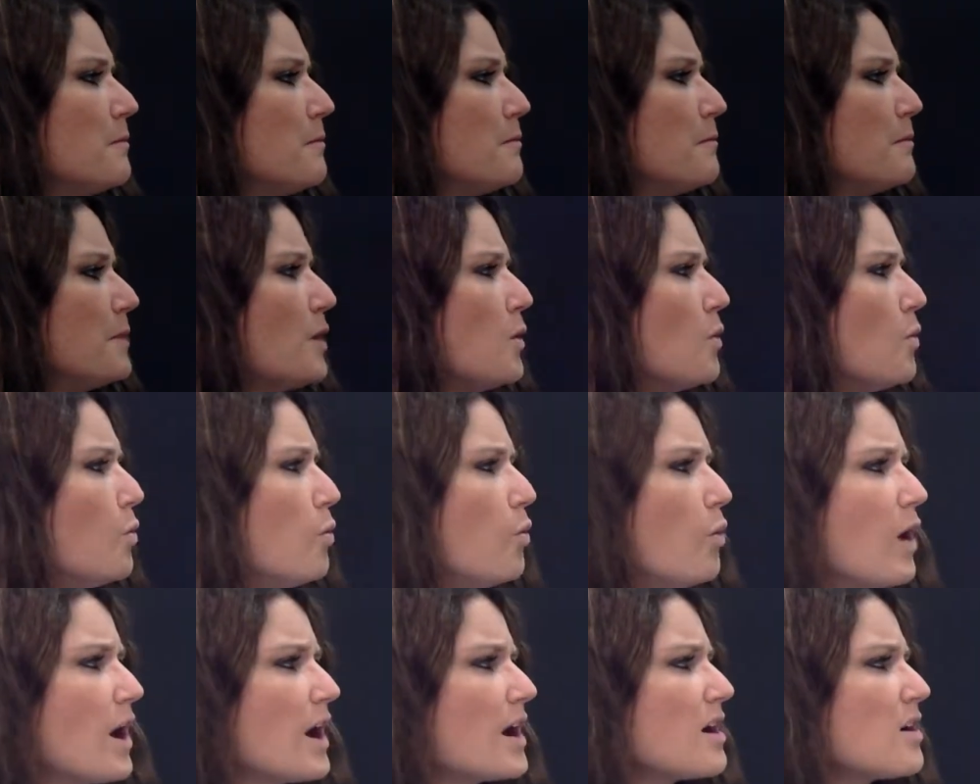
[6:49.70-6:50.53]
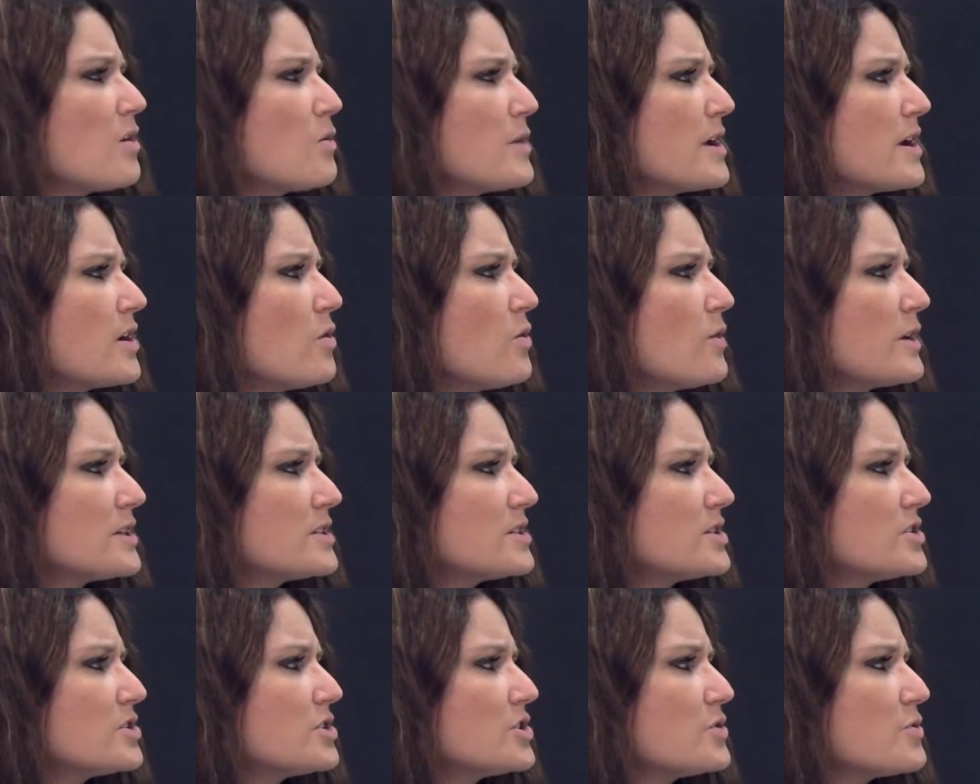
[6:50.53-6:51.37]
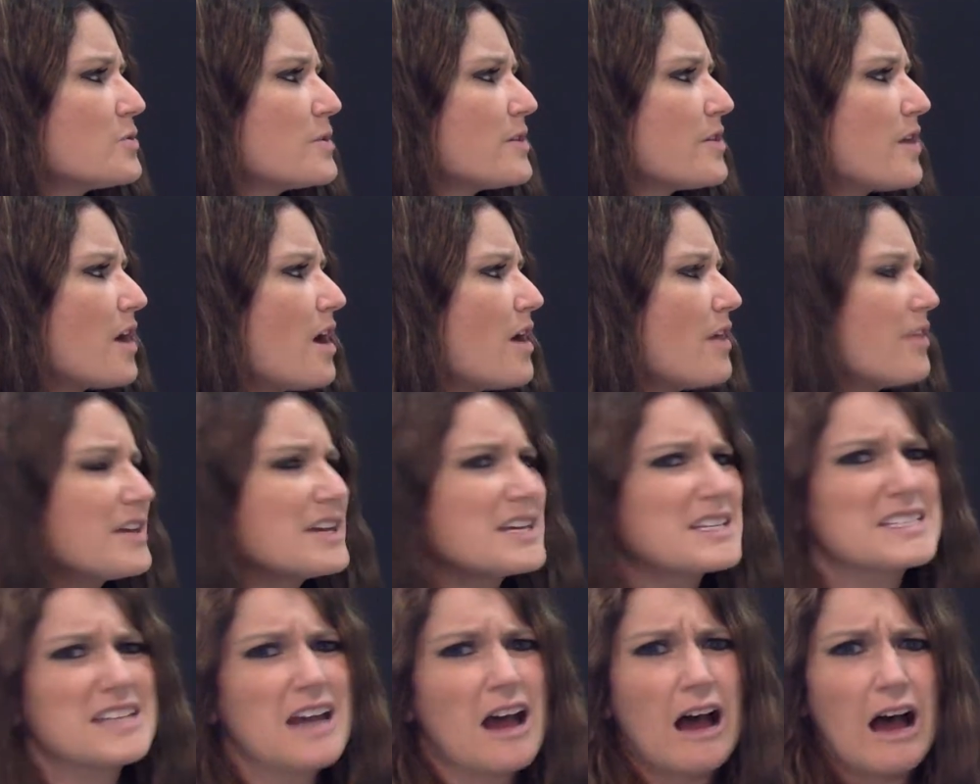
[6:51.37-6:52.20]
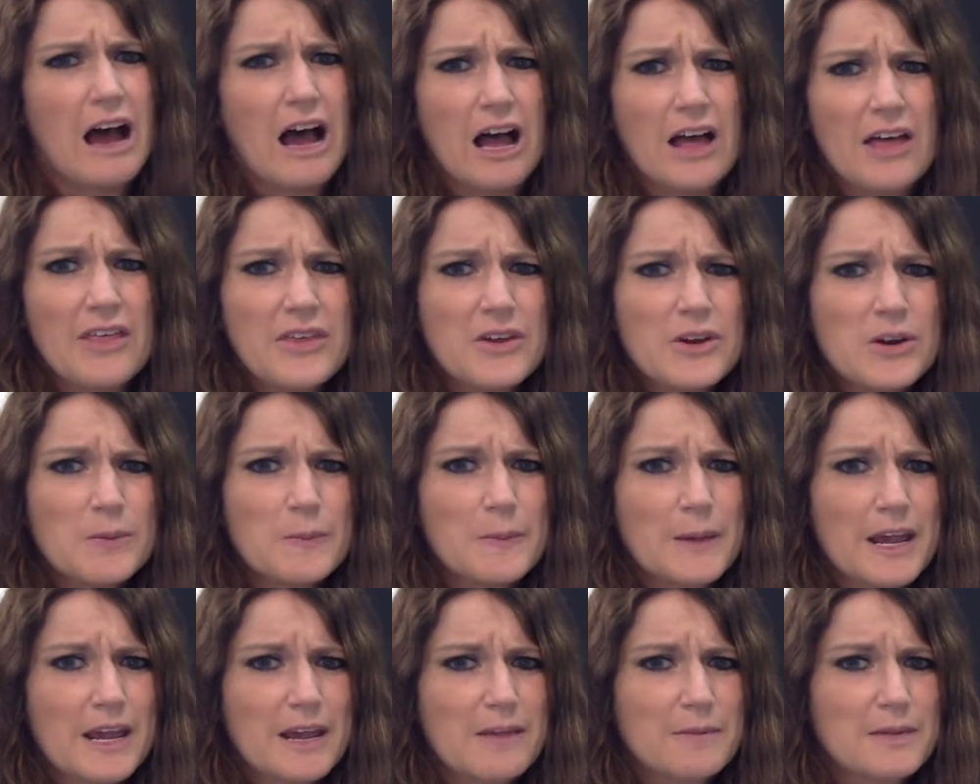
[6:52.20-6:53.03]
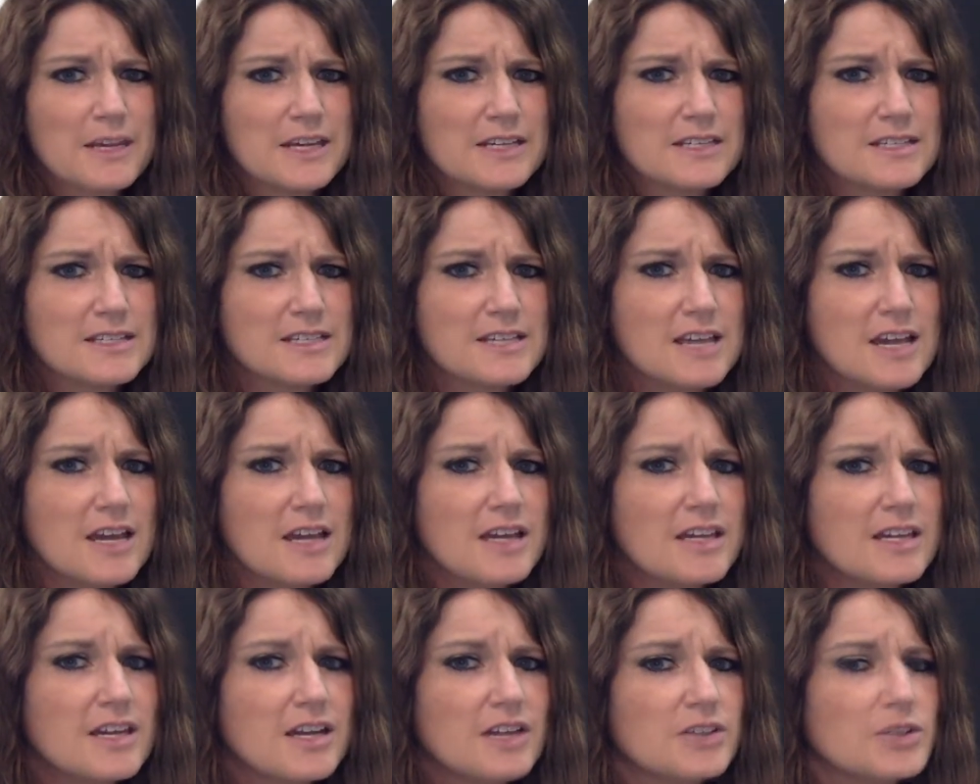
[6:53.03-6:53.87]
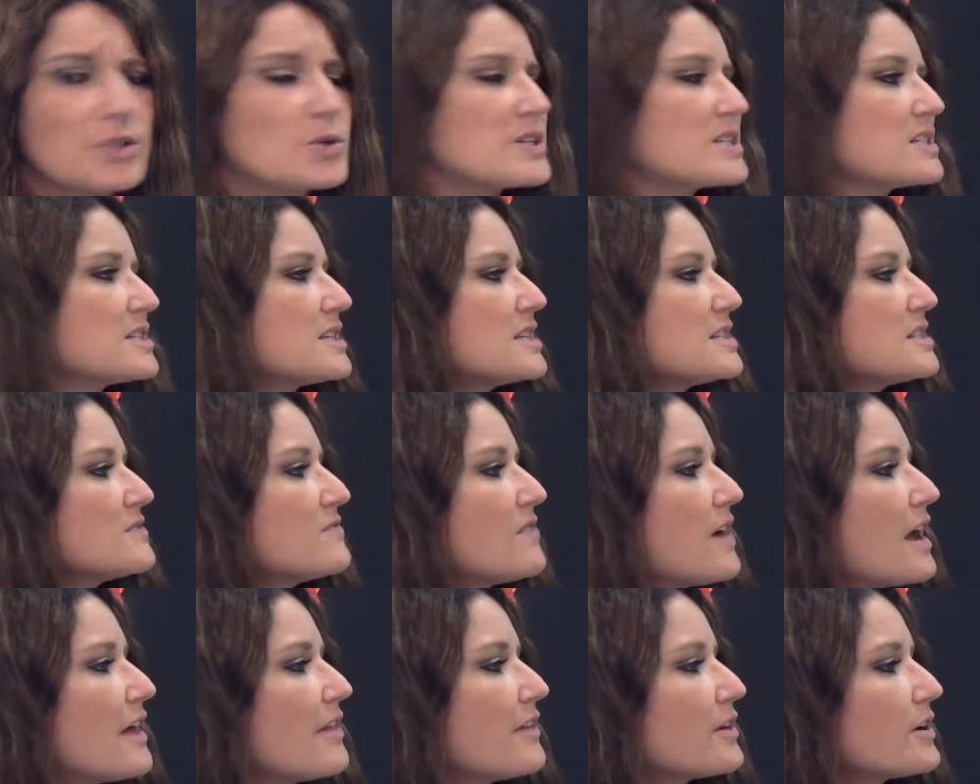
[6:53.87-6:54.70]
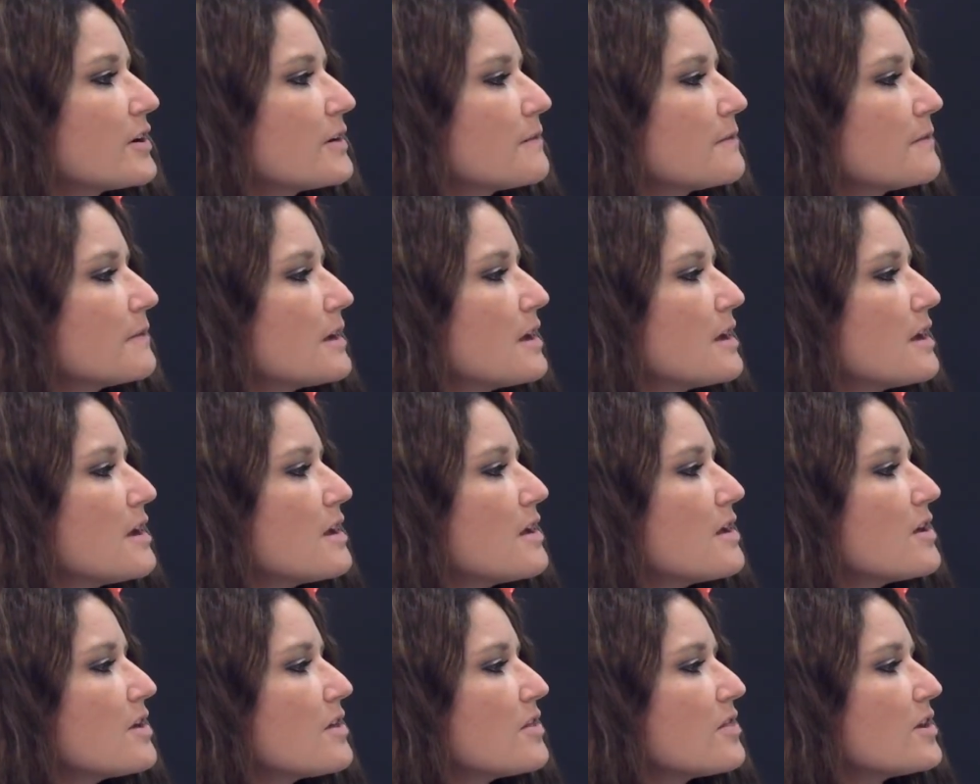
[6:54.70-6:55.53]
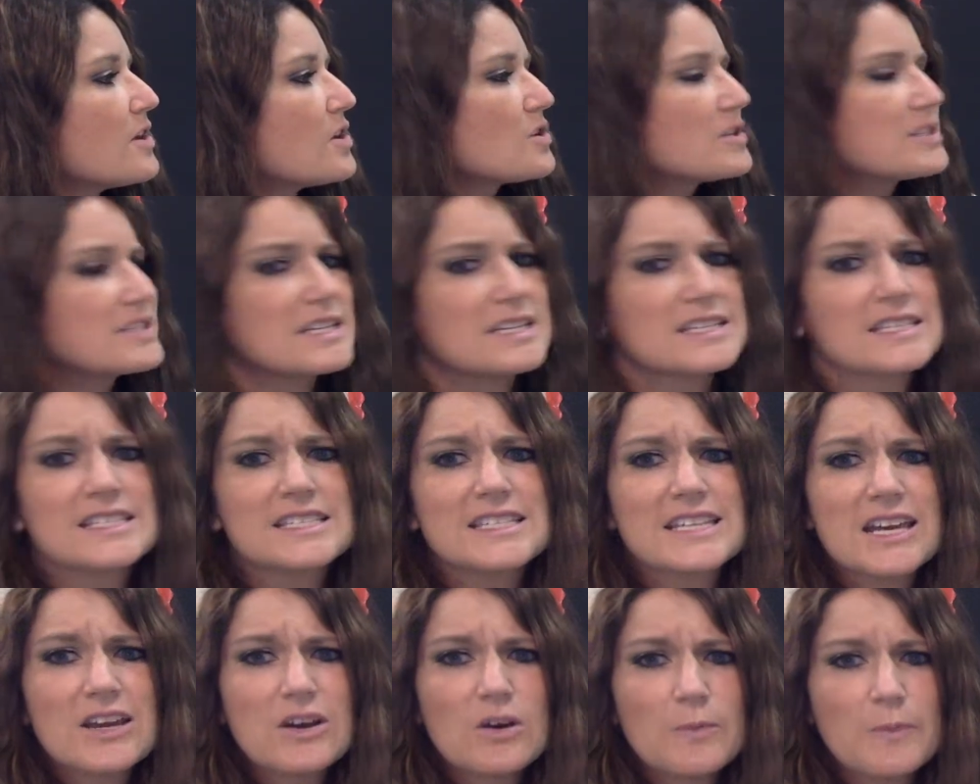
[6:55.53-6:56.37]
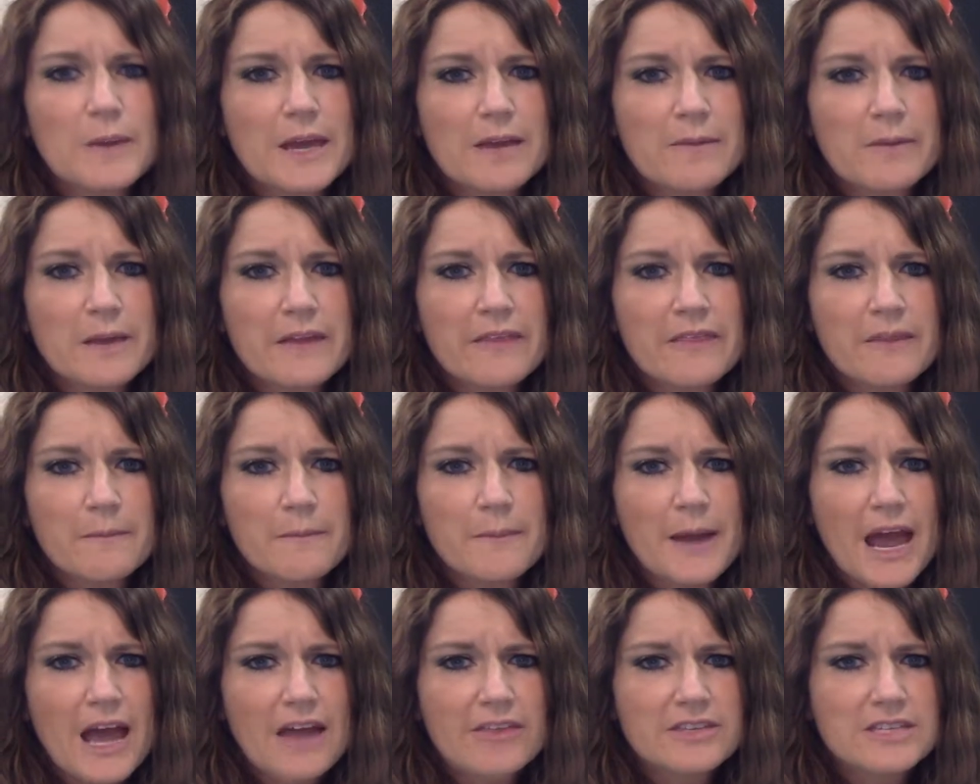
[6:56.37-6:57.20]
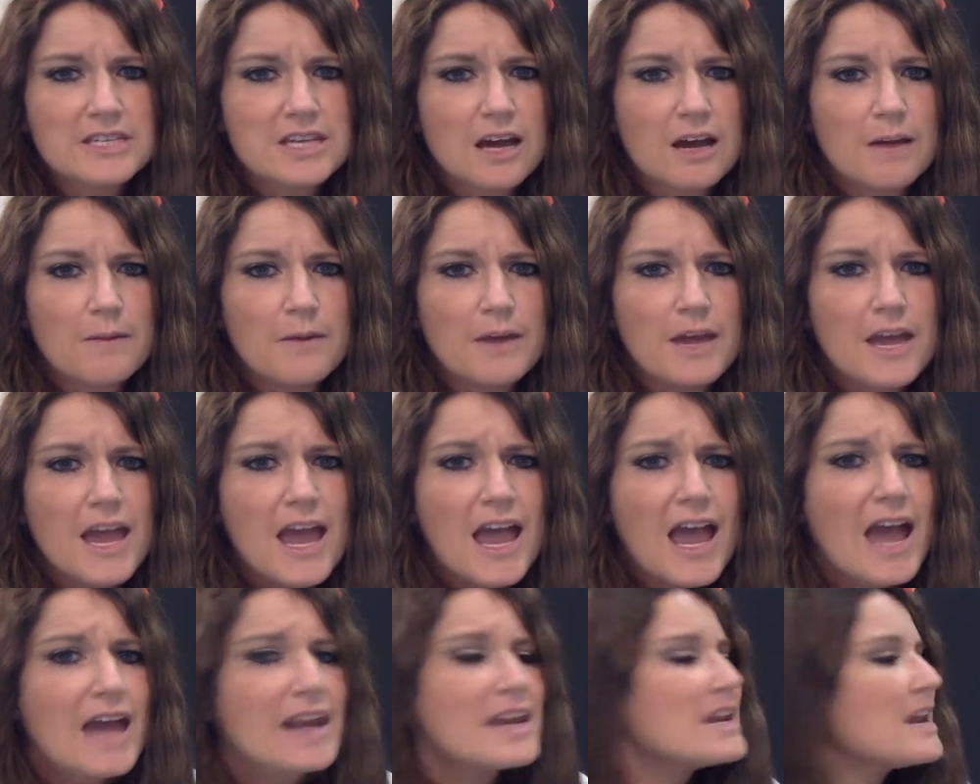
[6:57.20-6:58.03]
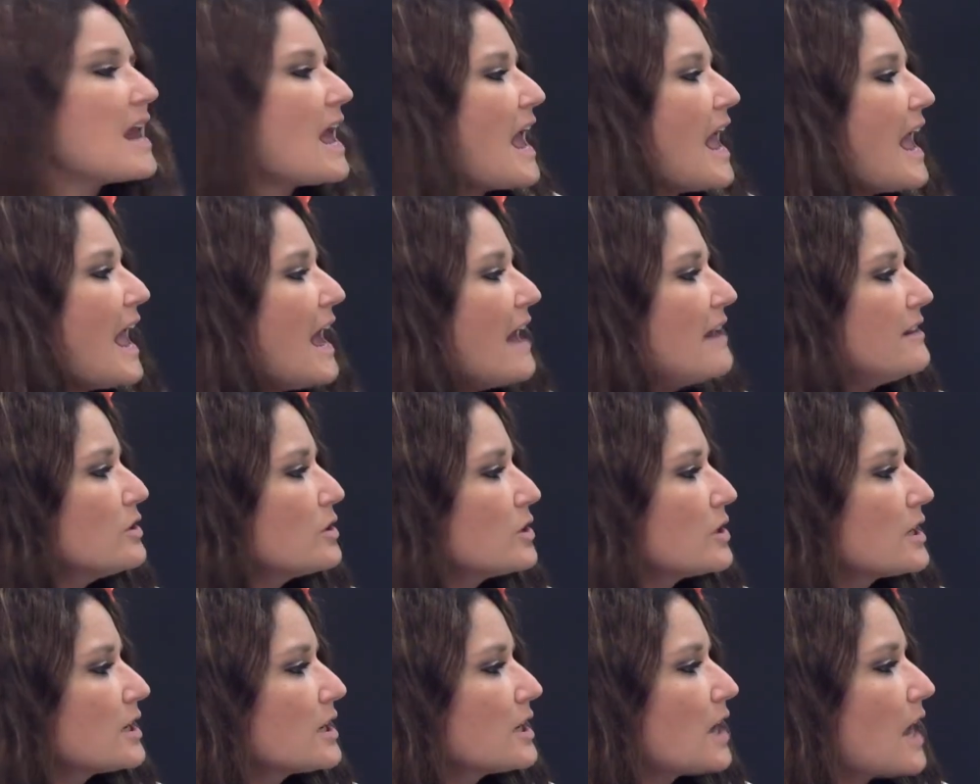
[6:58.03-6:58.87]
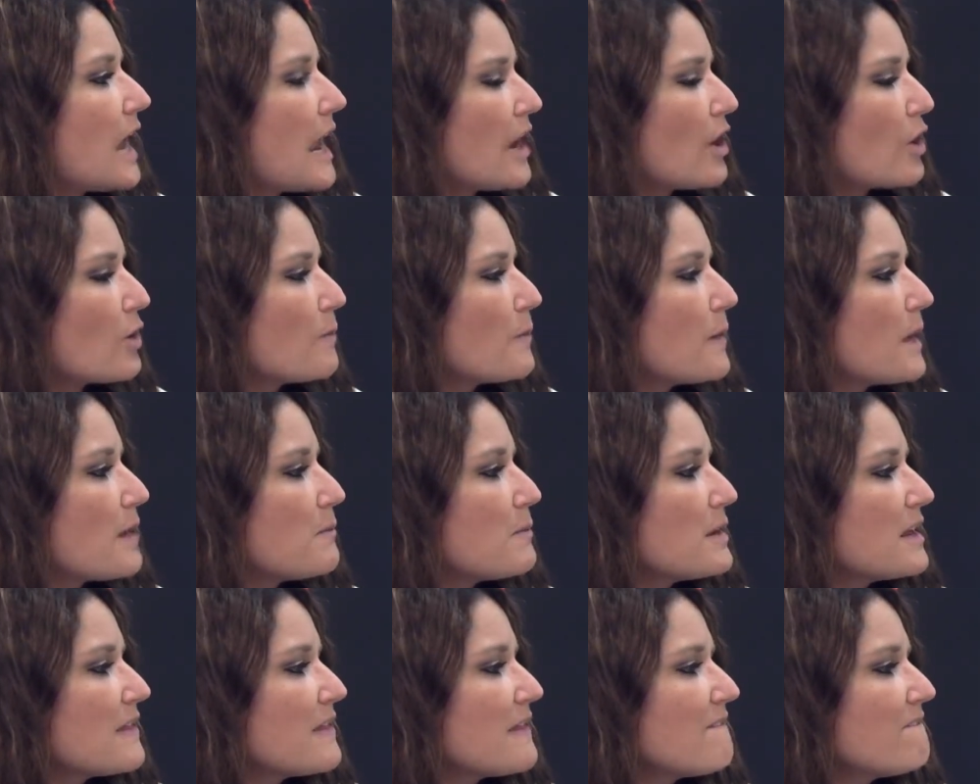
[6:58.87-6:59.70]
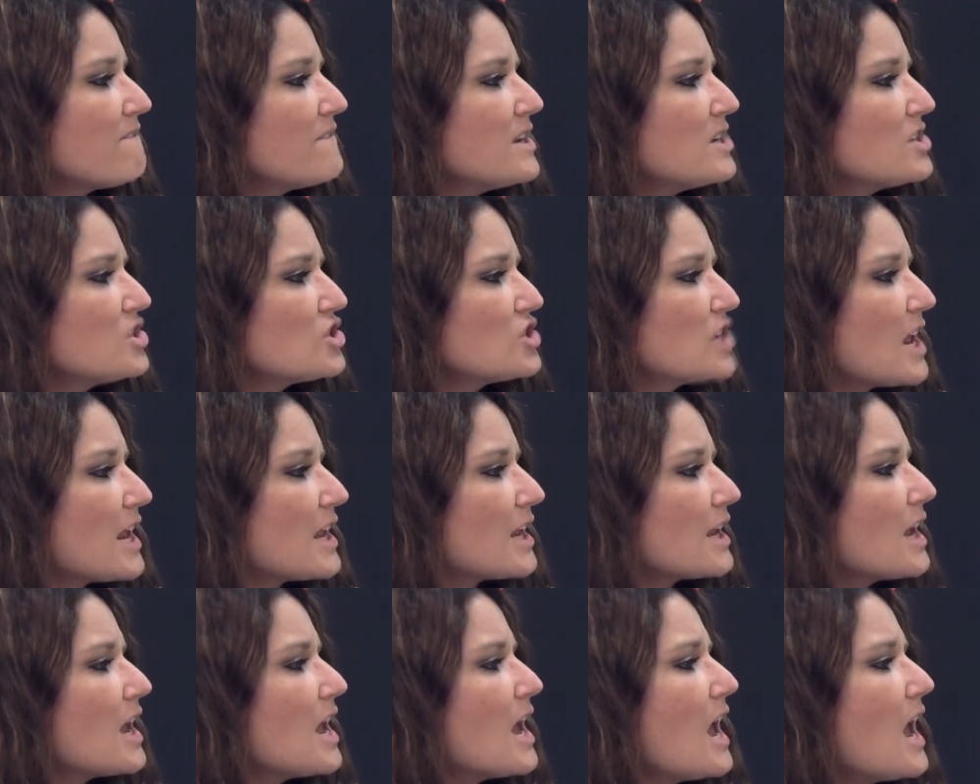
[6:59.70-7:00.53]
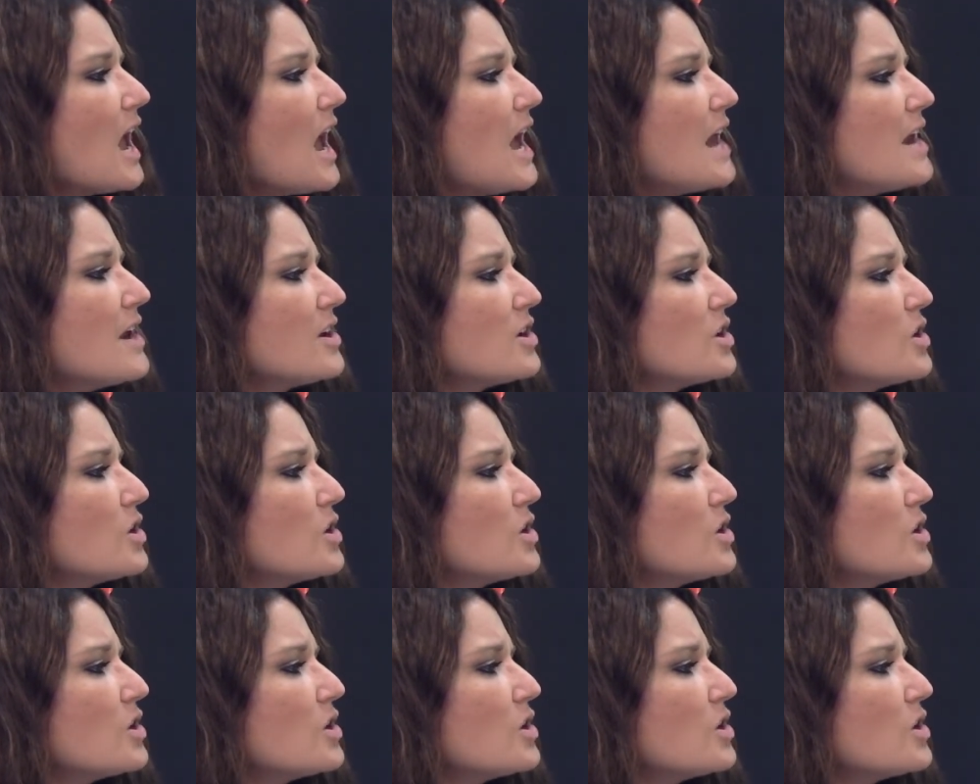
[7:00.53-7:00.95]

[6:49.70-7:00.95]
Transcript: "But what are we going to do with all these other babies?" yelled Kristen's father. "There is a seal baby in the bathtub, and an alligator baby in the fish tank, and a